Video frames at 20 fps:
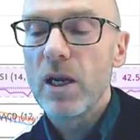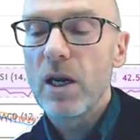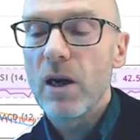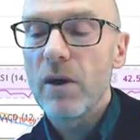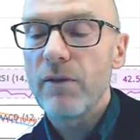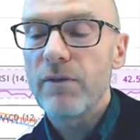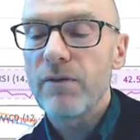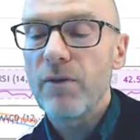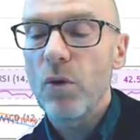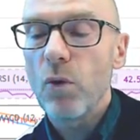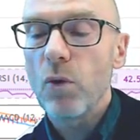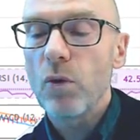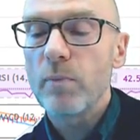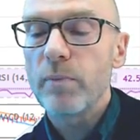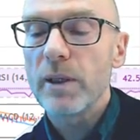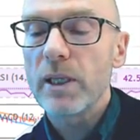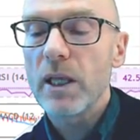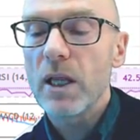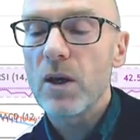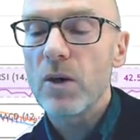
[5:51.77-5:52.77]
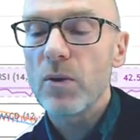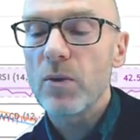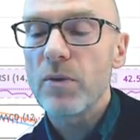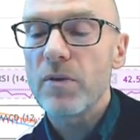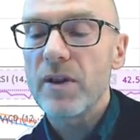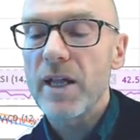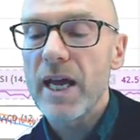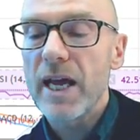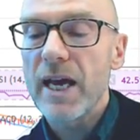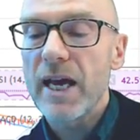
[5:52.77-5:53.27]
A fall below
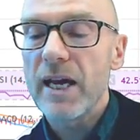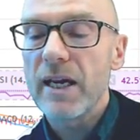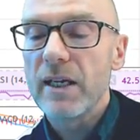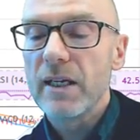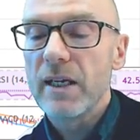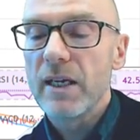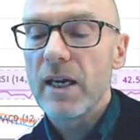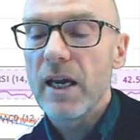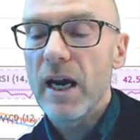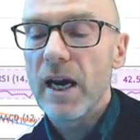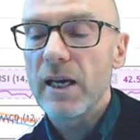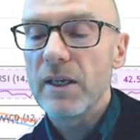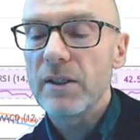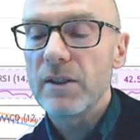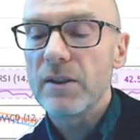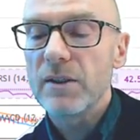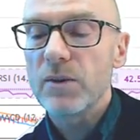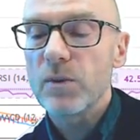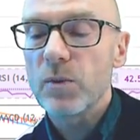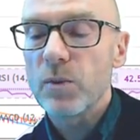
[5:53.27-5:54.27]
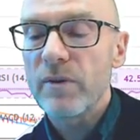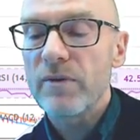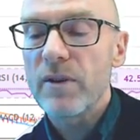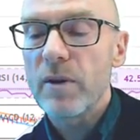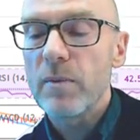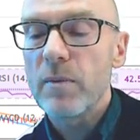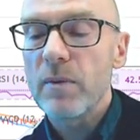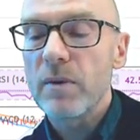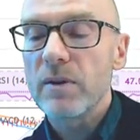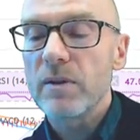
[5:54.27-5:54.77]
there, and with
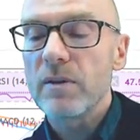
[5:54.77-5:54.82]
the